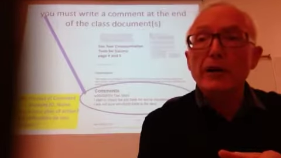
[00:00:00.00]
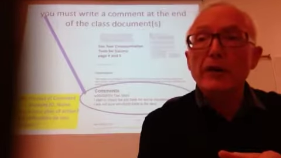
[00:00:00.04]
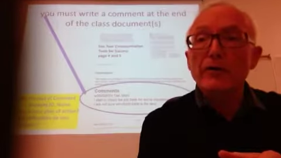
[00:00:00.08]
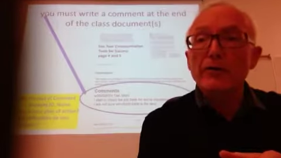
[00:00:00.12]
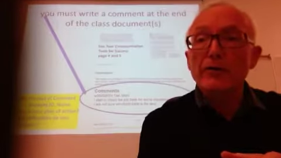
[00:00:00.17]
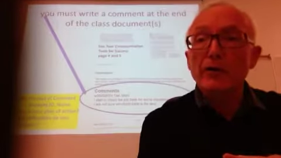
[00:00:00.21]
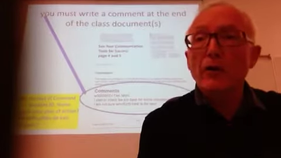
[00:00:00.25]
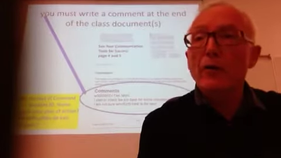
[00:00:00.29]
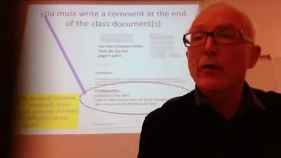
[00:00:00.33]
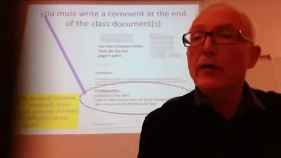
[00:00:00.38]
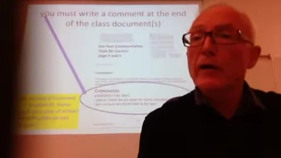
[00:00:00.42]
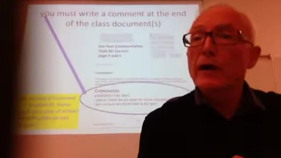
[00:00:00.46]

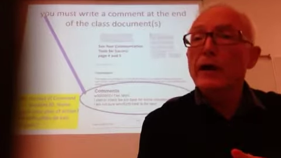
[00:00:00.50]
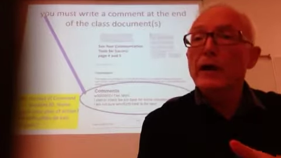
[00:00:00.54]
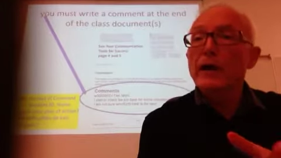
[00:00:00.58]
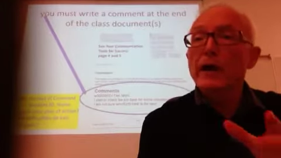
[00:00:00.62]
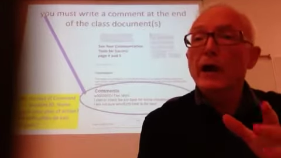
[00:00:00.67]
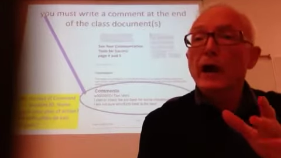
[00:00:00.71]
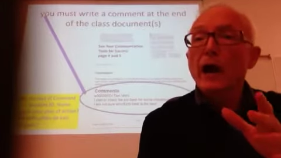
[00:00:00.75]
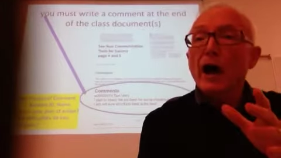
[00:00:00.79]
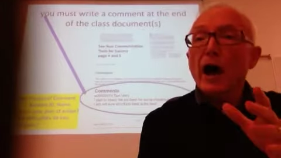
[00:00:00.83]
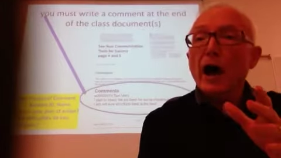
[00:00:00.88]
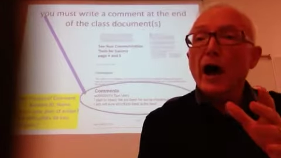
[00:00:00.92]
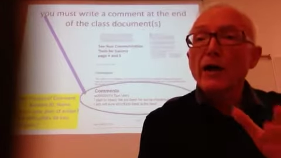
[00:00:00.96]
So
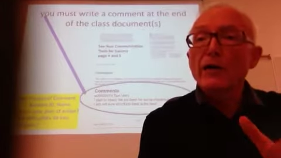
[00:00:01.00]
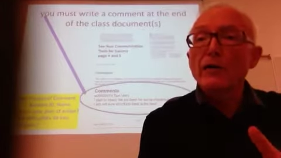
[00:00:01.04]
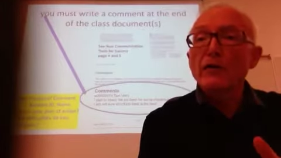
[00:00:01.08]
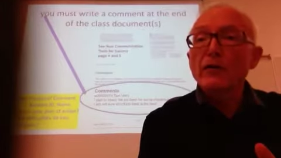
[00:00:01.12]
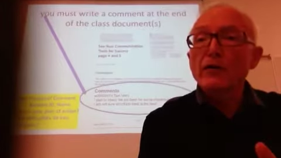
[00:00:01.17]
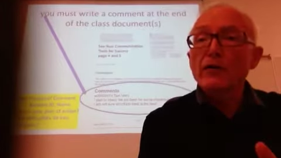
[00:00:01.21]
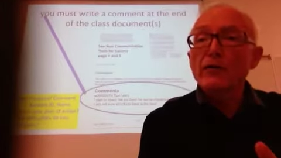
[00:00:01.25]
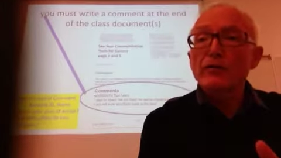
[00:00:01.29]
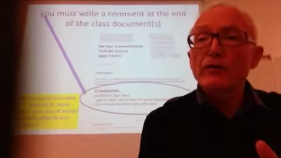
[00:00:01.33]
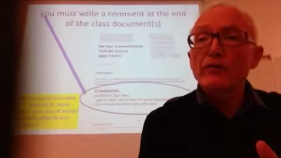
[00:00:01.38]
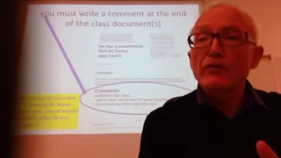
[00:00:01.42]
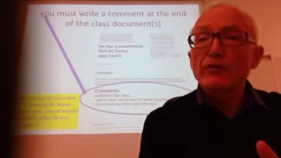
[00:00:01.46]
I know
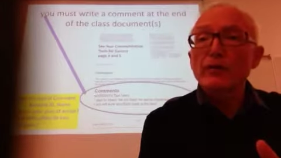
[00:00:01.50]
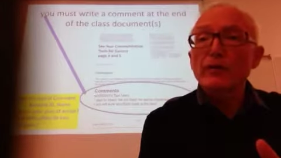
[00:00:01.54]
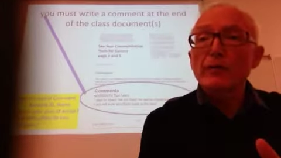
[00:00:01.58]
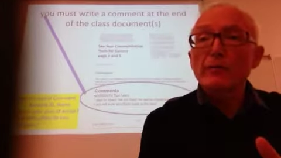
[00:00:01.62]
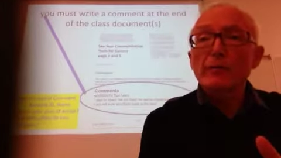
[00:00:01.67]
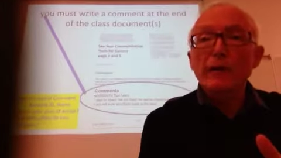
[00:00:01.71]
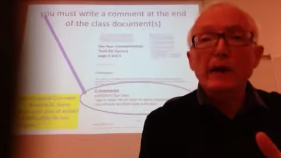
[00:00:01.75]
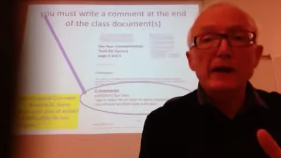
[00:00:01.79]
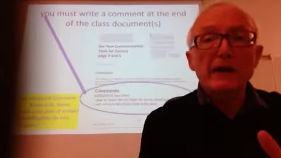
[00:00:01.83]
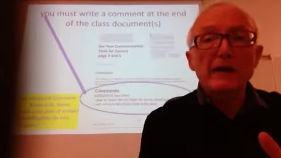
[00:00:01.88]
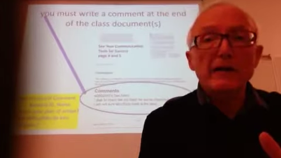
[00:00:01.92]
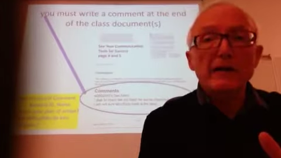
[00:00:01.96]
you've
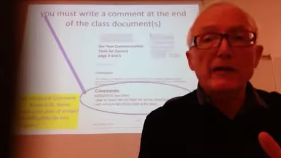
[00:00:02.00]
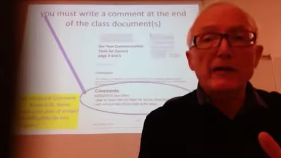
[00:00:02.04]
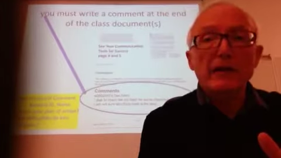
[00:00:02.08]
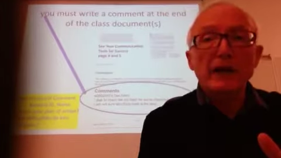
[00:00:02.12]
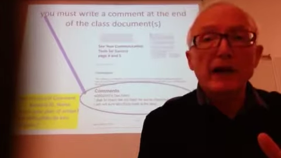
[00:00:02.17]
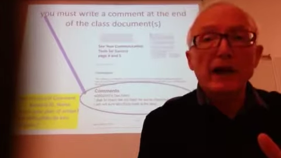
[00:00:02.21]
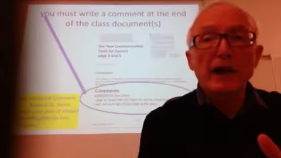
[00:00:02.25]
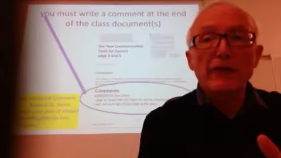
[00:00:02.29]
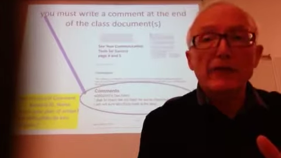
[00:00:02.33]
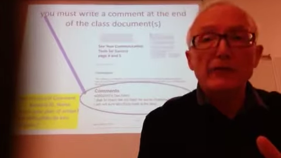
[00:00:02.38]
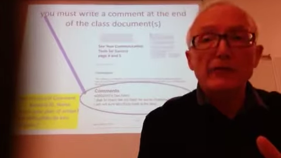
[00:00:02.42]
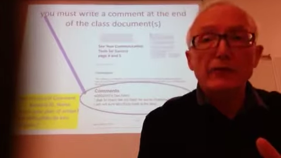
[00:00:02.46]
made it to the
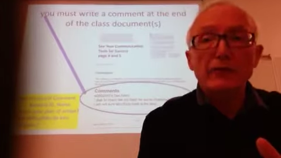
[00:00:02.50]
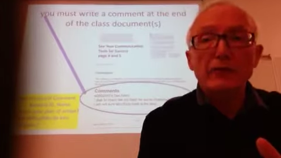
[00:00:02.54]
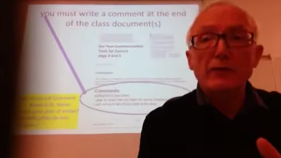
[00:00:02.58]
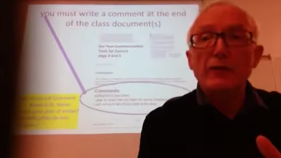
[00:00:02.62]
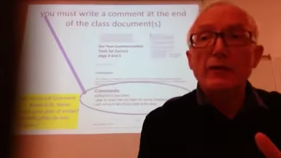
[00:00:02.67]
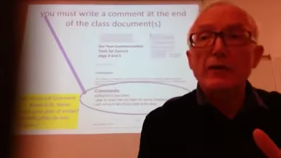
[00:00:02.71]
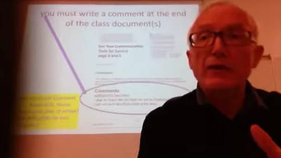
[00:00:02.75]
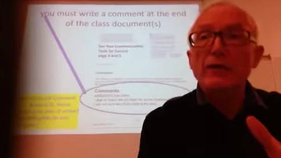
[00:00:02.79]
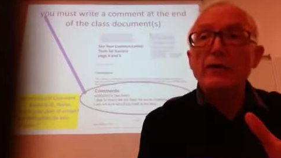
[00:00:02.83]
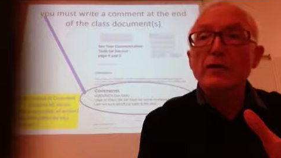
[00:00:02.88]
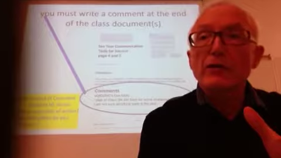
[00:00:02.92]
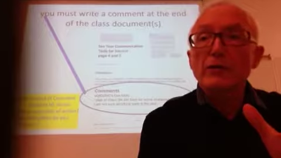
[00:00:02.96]
classroom
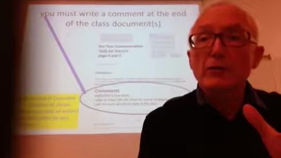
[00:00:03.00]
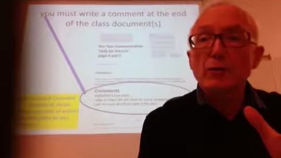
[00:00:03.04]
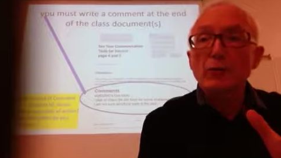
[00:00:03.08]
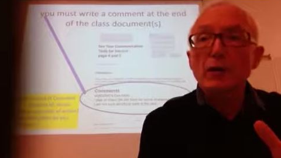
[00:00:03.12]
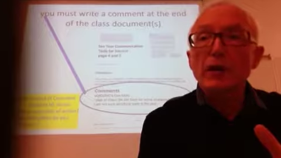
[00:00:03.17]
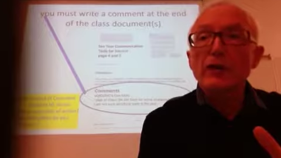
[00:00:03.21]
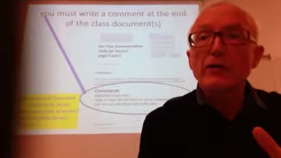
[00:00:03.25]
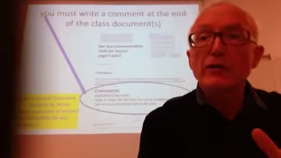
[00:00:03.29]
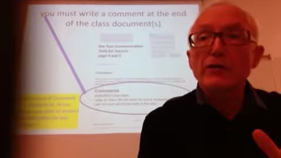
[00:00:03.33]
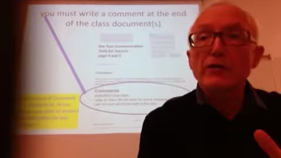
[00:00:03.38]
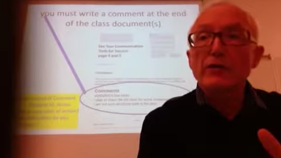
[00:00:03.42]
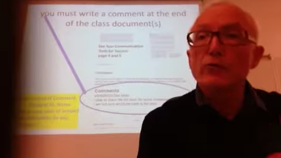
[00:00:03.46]

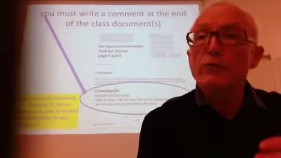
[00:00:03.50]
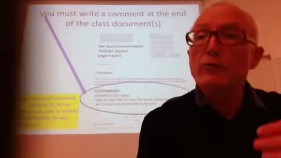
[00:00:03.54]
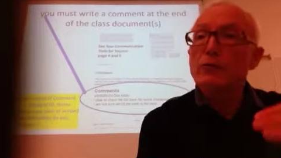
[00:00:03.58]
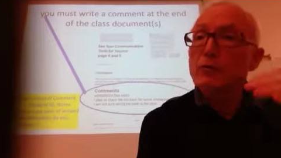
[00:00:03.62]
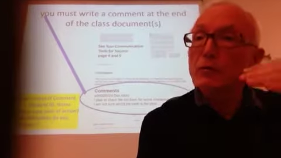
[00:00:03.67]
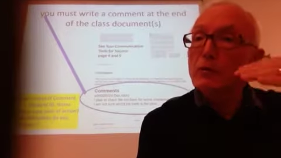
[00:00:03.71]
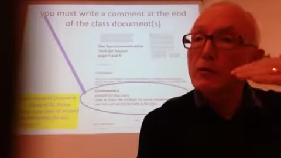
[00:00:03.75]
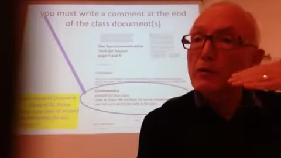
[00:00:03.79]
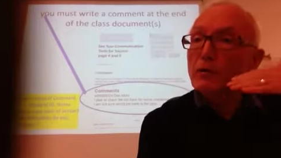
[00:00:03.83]
when you